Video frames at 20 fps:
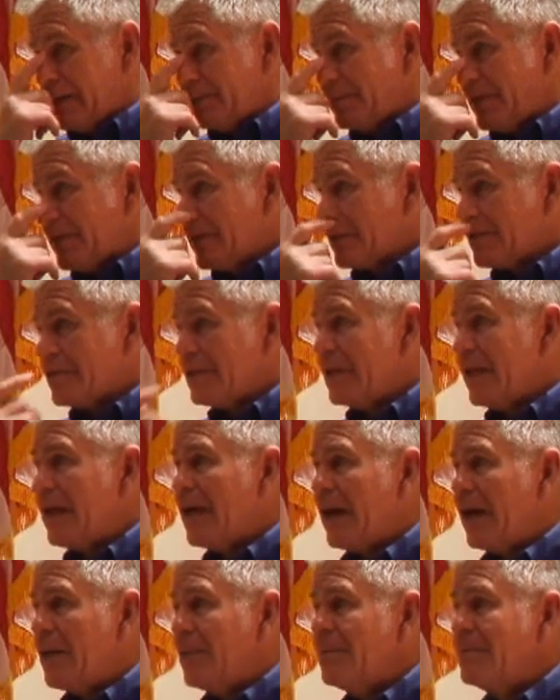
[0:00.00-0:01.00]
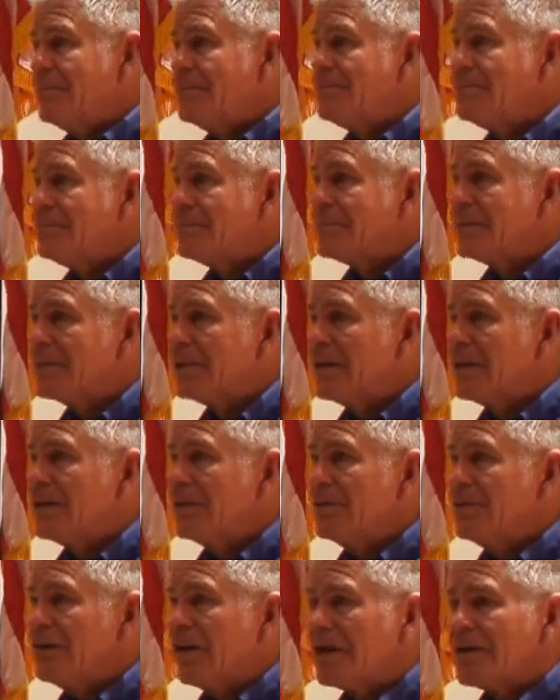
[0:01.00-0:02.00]
Because now,
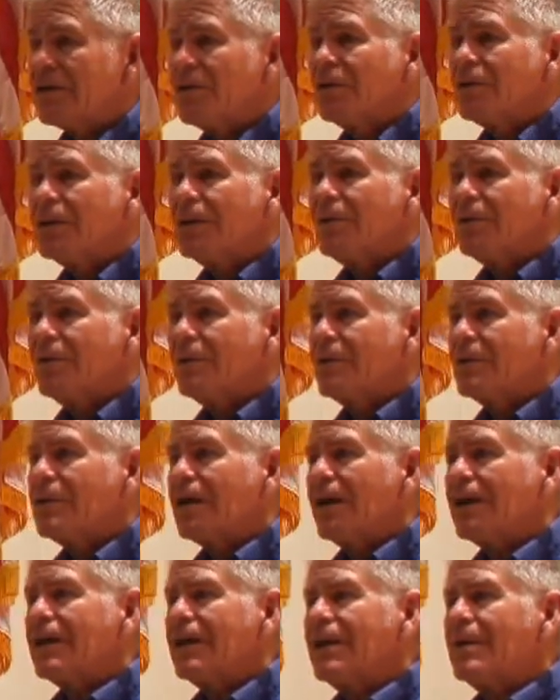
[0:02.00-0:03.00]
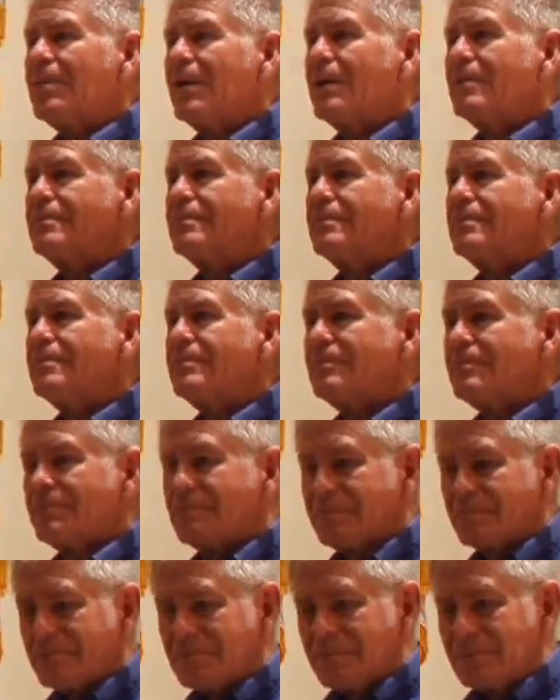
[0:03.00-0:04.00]
not only were we talking about
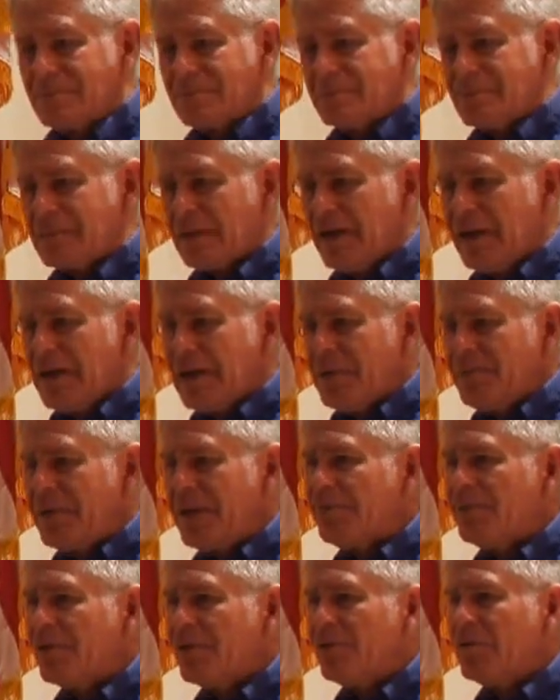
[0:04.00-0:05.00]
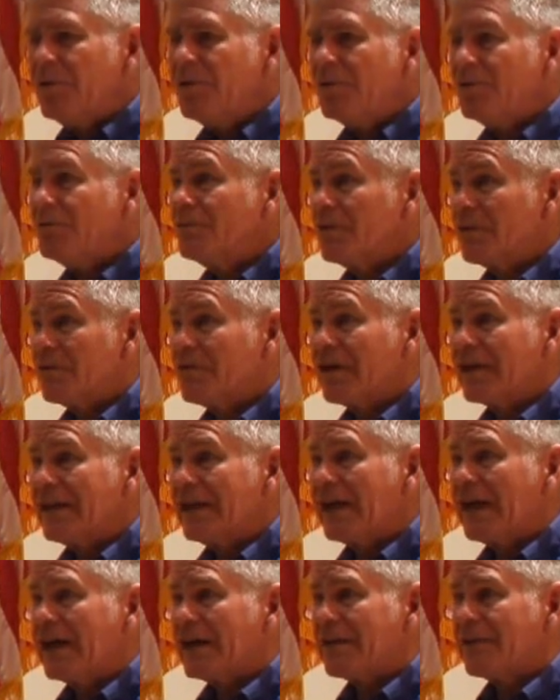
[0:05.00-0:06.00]
people who were
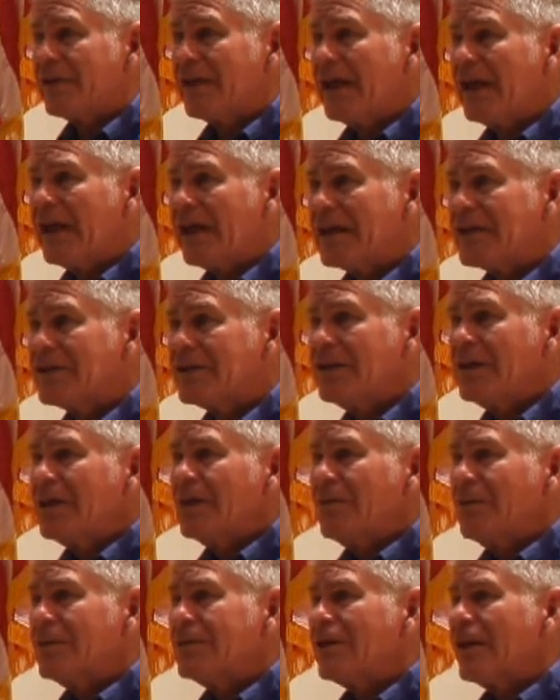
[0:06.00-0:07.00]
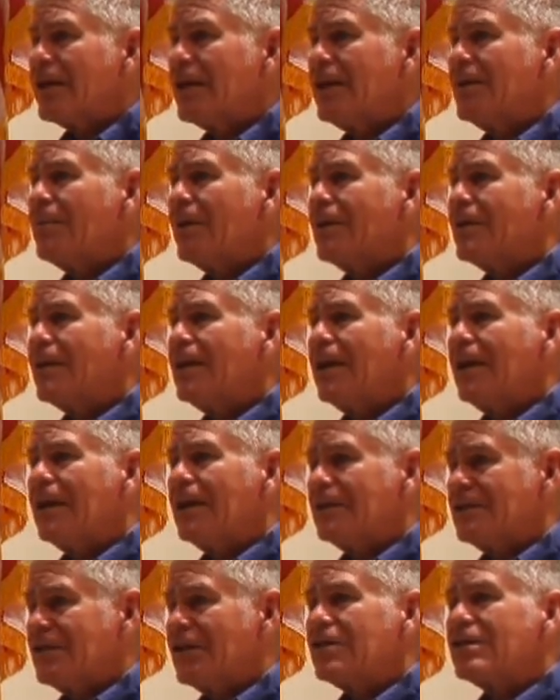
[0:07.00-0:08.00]
running out of gas, we're talking about
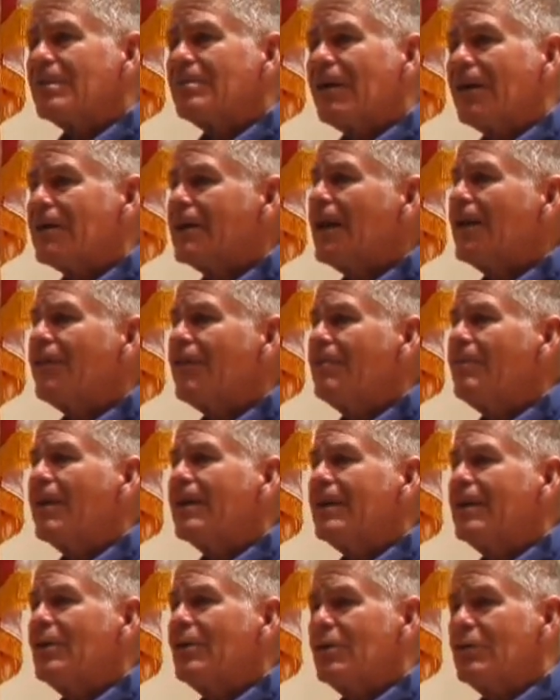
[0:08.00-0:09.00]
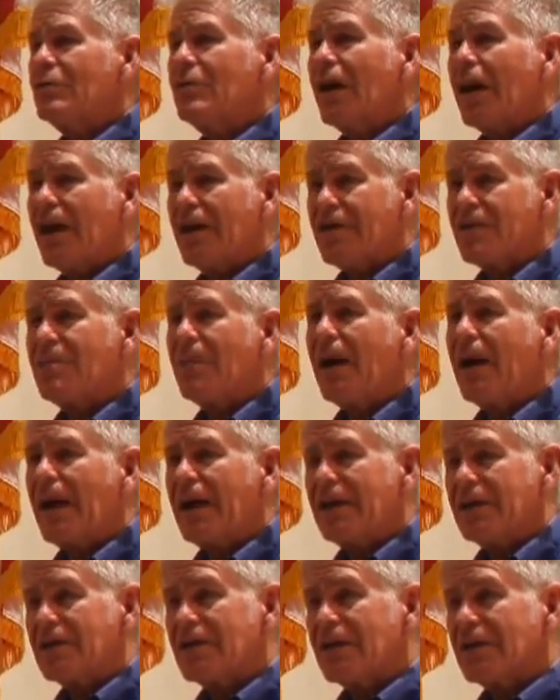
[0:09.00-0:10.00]
just about everybody who drives by
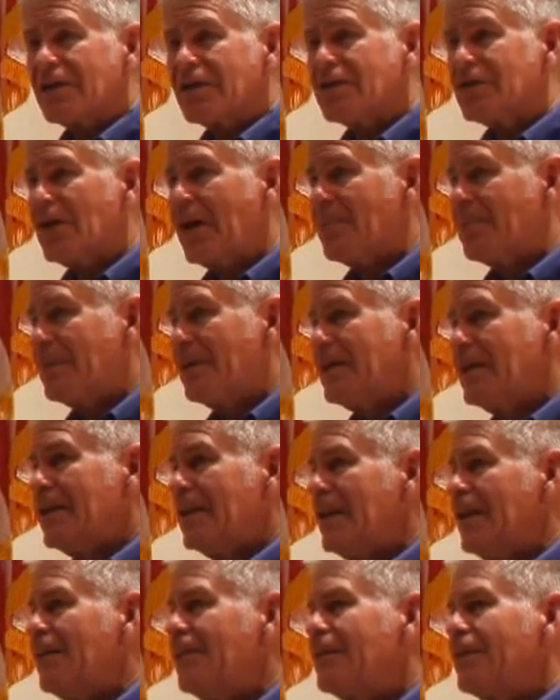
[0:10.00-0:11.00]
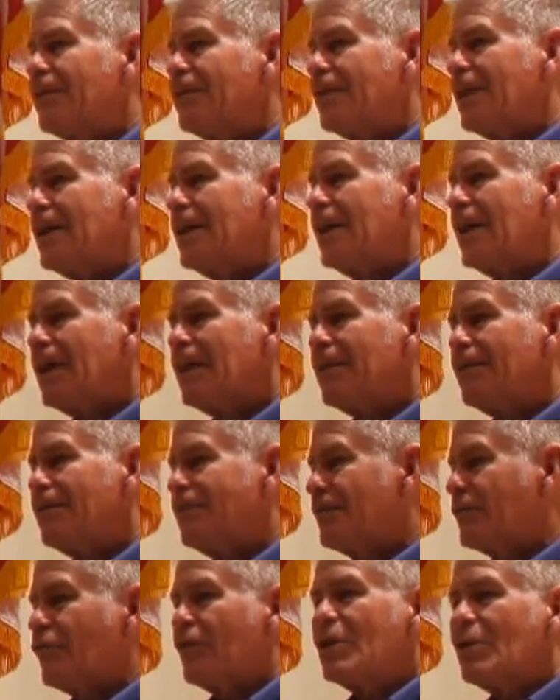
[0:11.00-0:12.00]
is going to stop. Even if they have
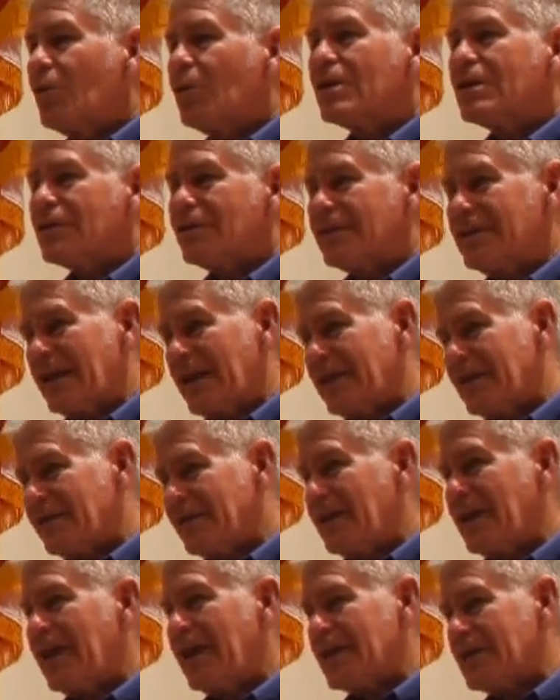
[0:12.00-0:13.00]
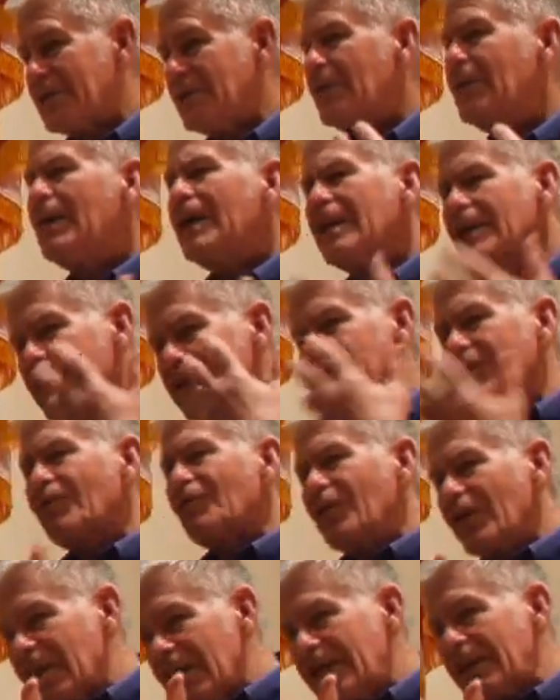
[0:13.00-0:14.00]
3/4 of a tank of gas, well, let's
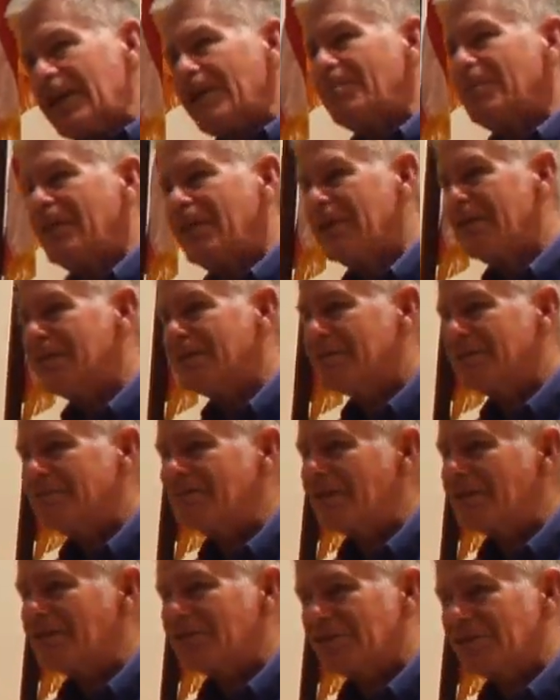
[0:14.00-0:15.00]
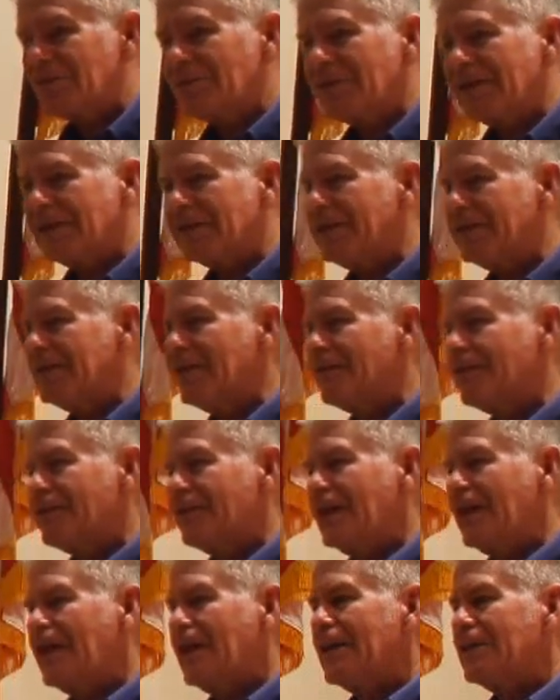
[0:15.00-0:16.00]
fill it up here and be sure we got enough
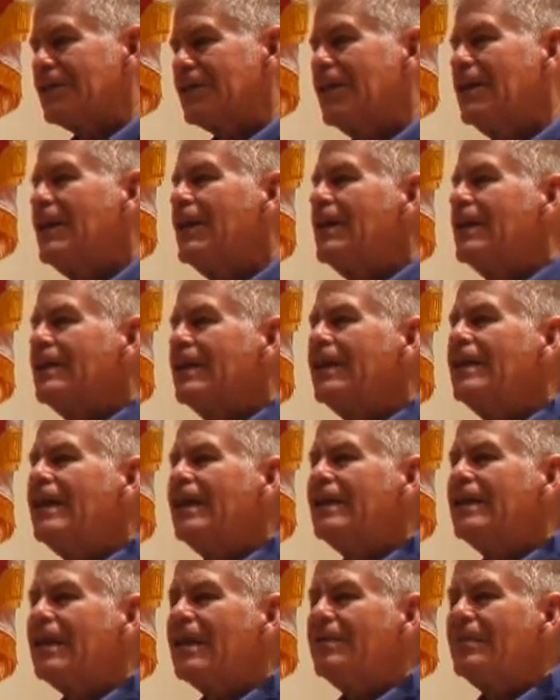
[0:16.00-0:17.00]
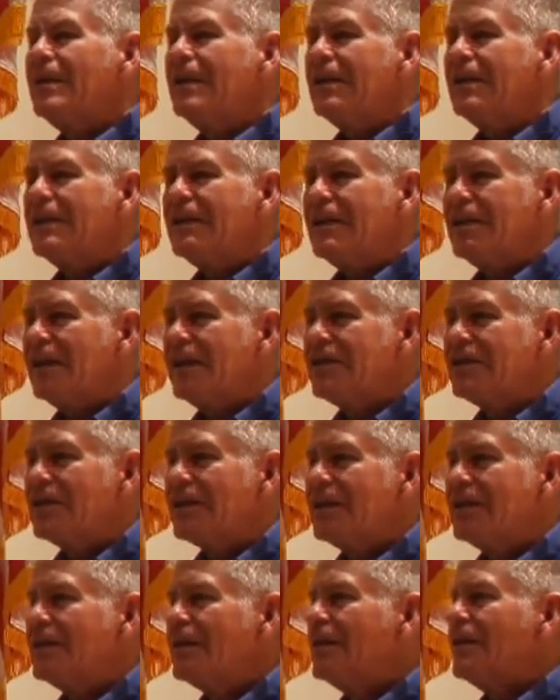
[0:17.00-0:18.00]
gas. Then they'd come in and they'd
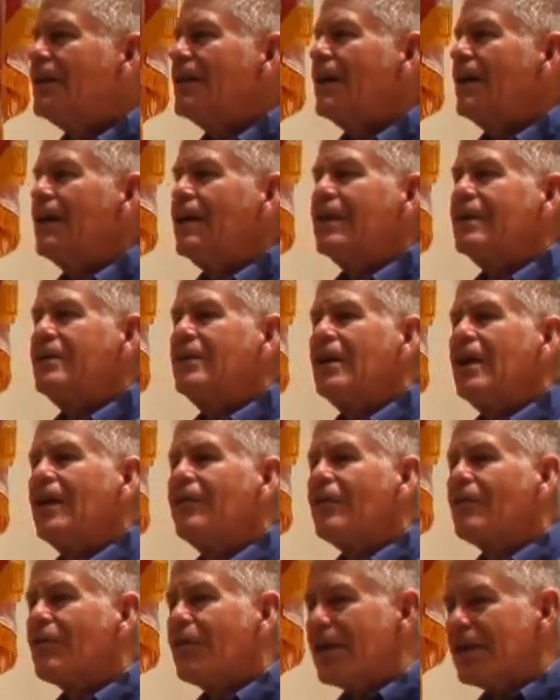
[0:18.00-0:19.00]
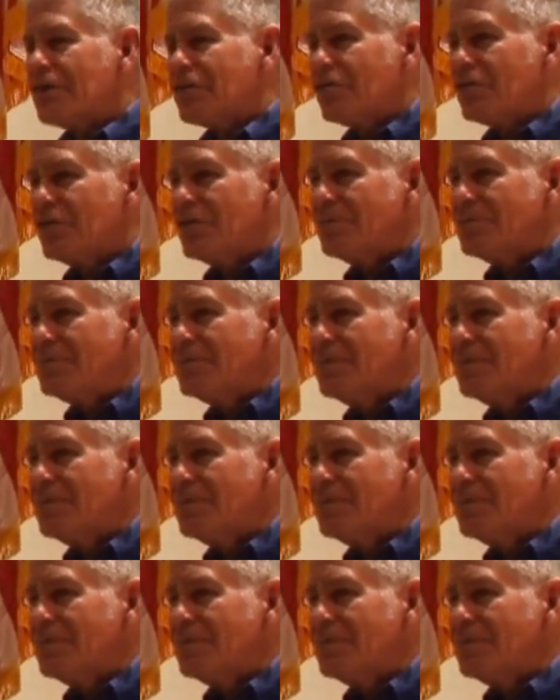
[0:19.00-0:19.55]
say, do you have a restroom?